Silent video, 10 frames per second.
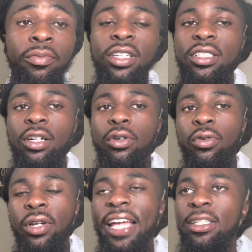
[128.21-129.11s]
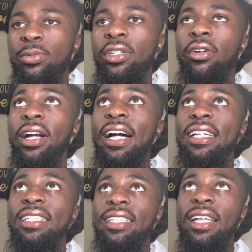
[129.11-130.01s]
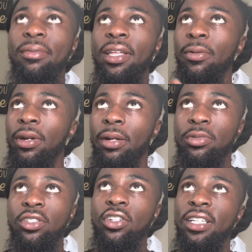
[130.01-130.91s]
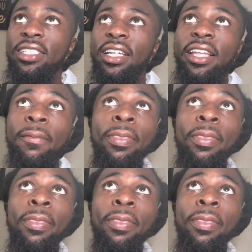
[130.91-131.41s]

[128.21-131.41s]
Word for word: So as we know, guys, same thing what I'm just trying to say,